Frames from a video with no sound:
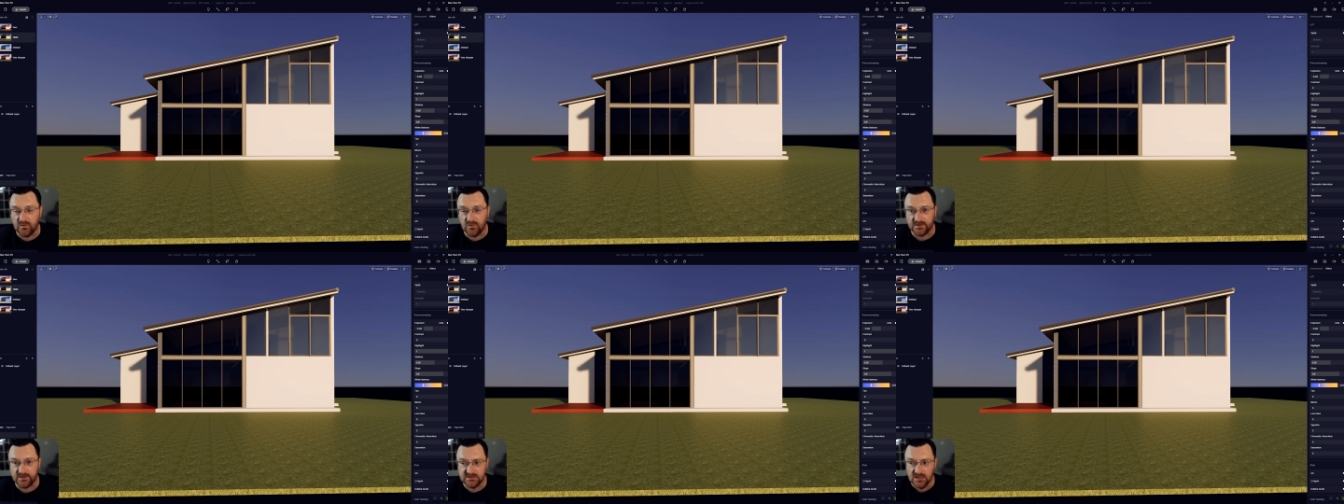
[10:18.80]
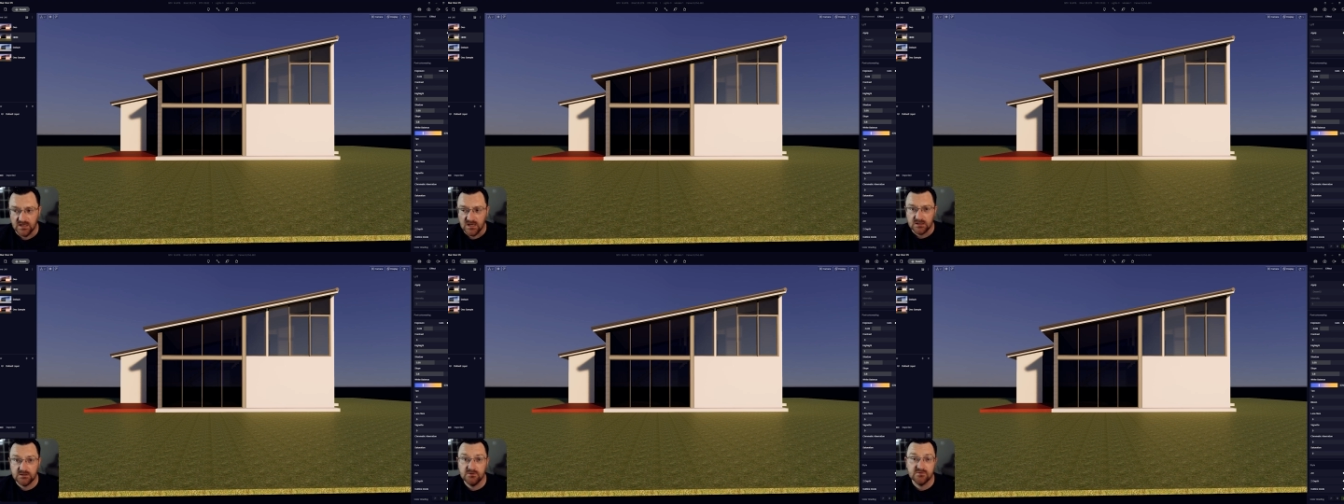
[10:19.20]
point
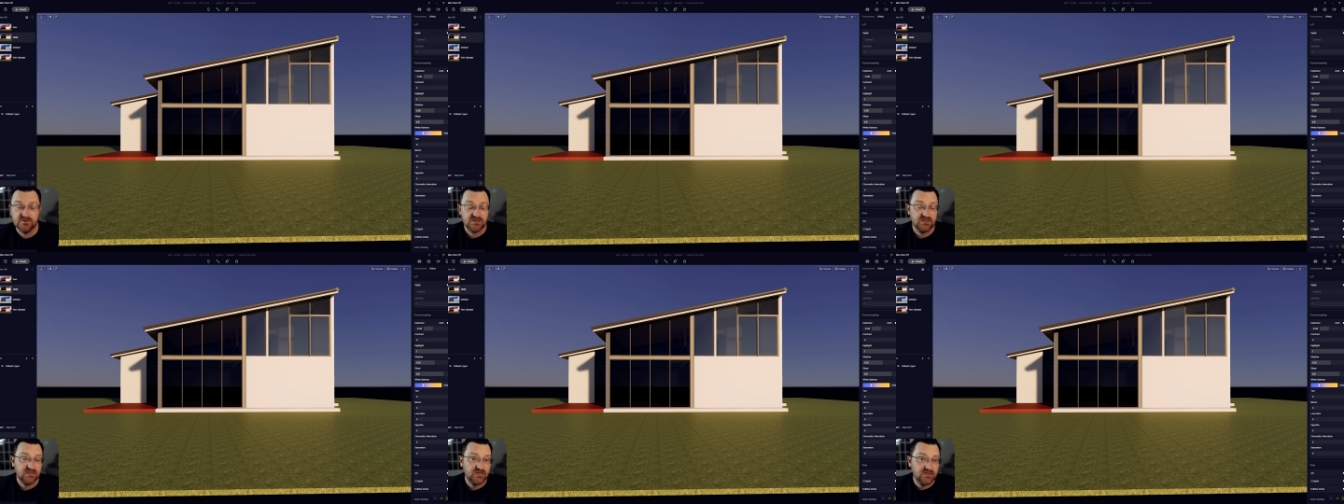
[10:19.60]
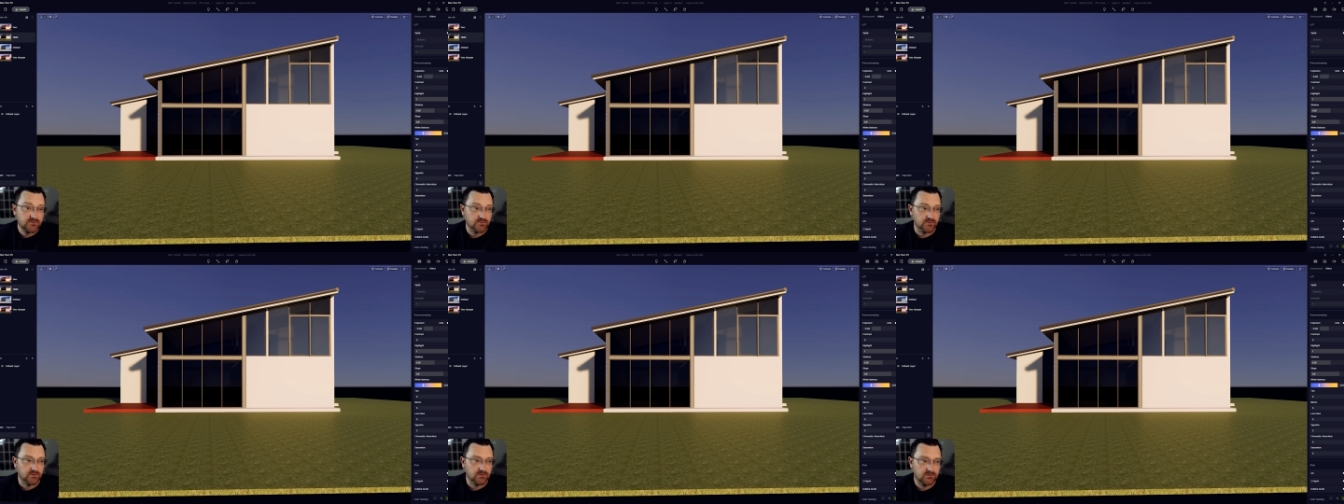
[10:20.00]
using
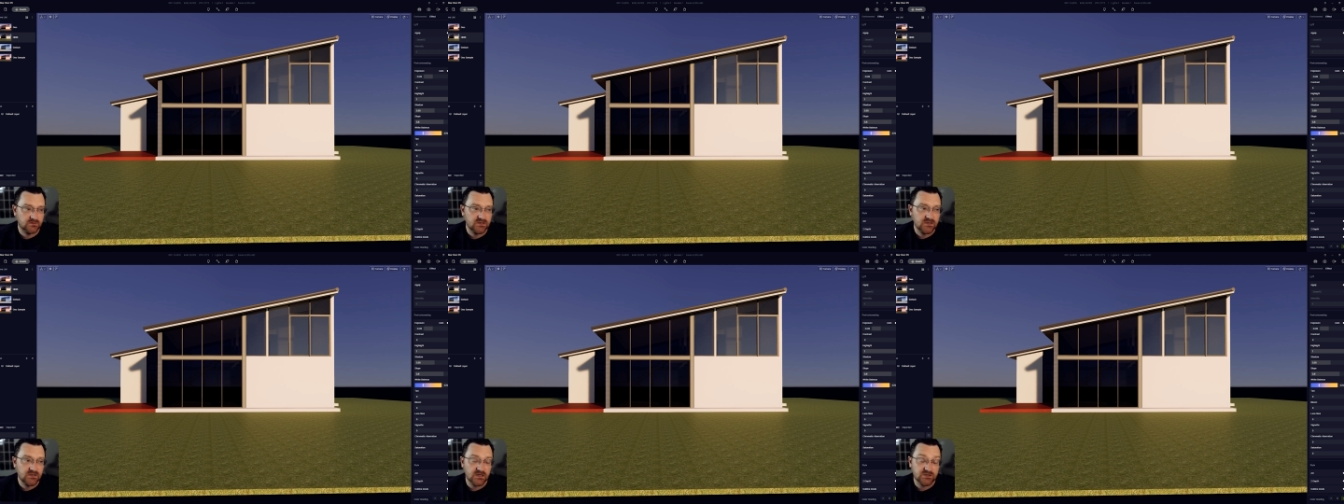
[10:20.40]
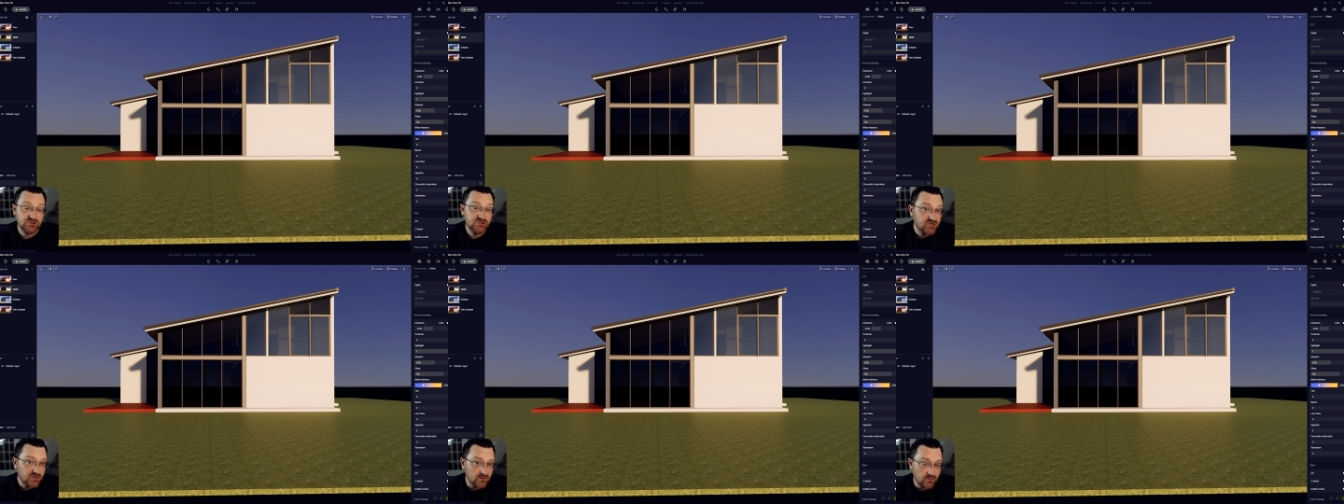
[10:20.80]
either the
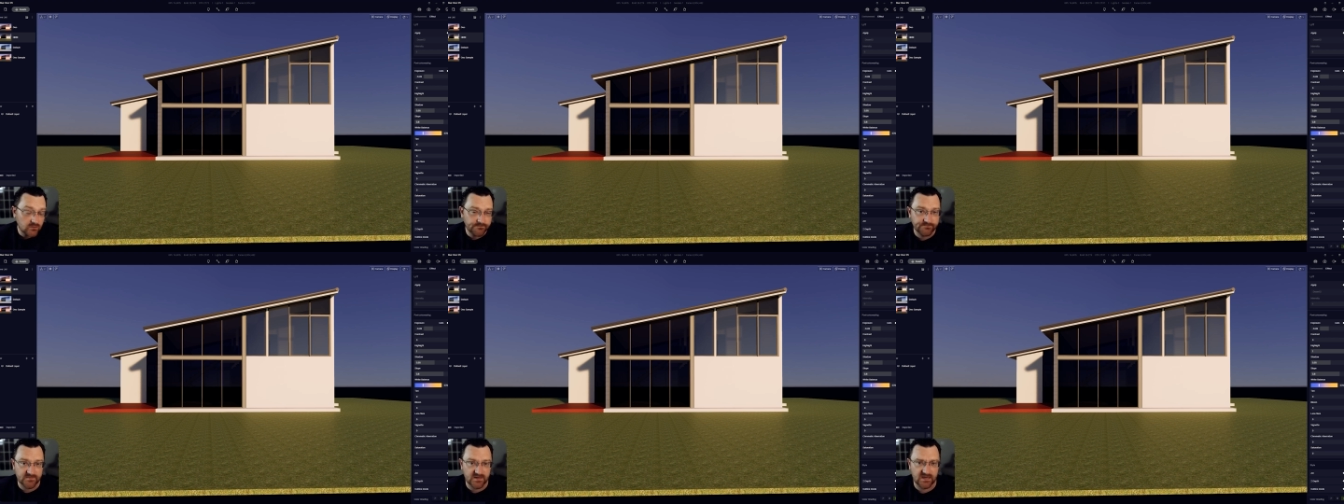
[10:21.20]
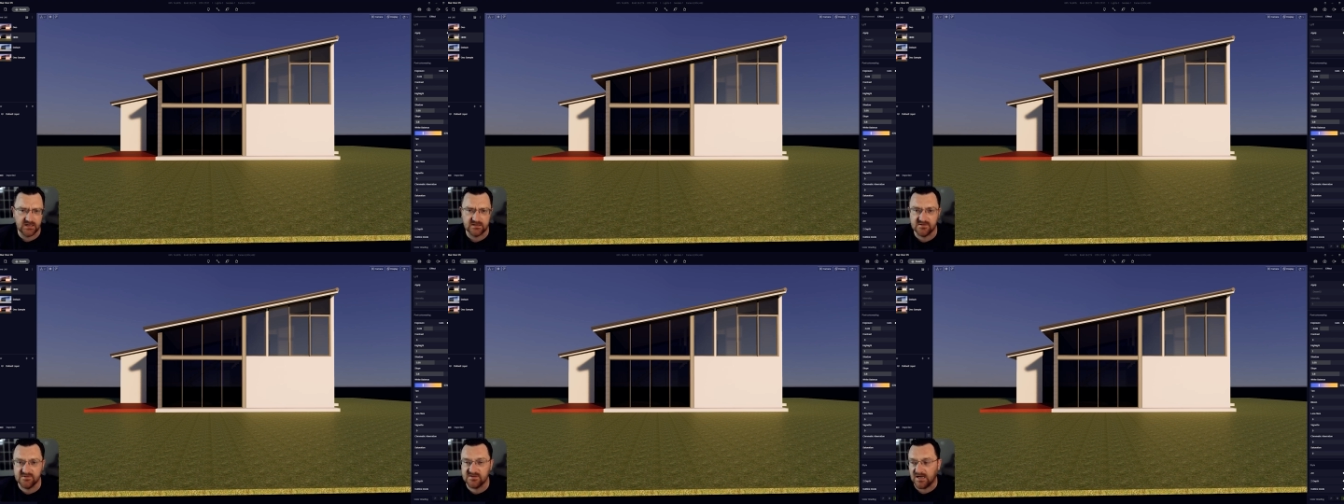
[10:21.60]
GEO
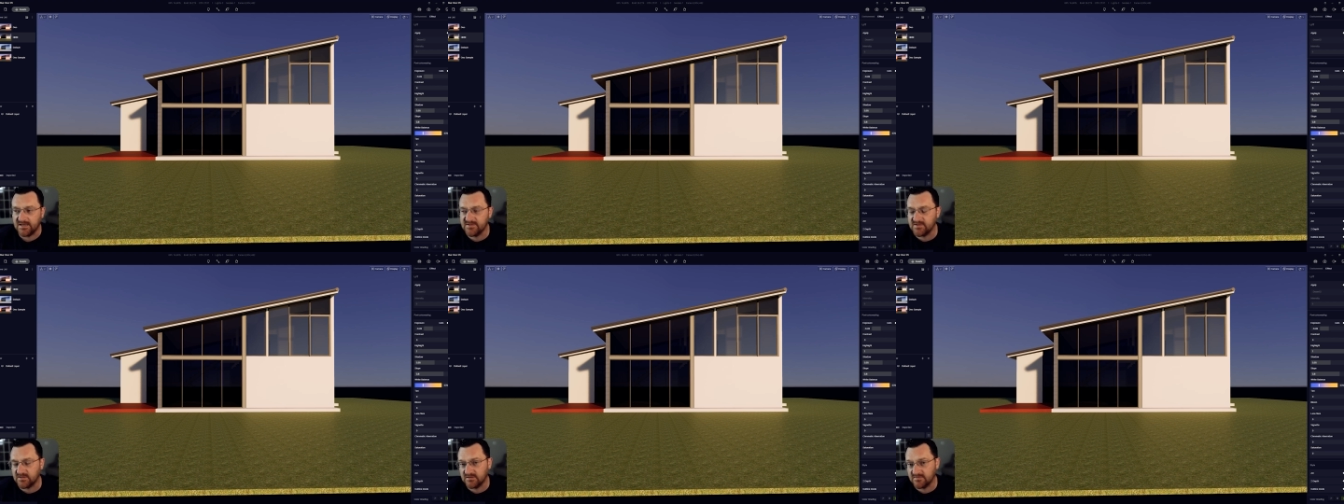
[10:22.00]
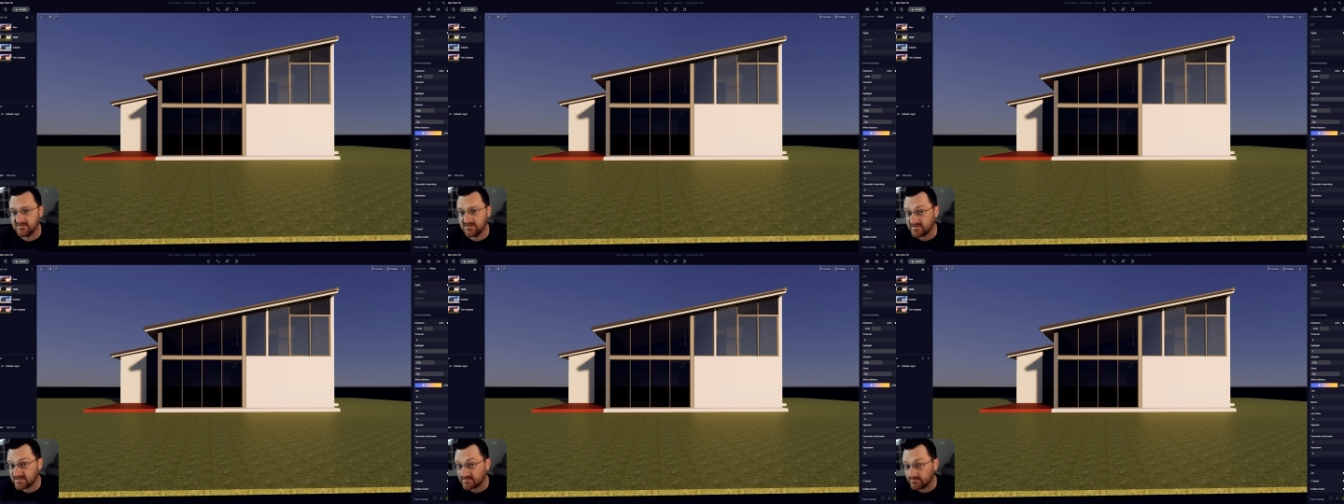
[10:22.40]
and SkySATA
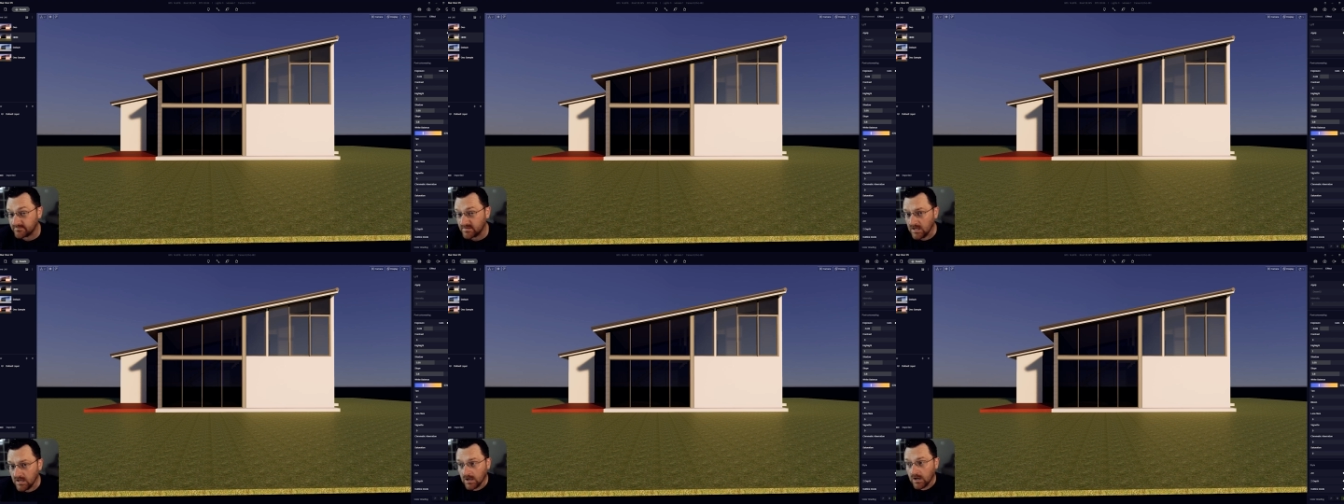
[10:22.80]
system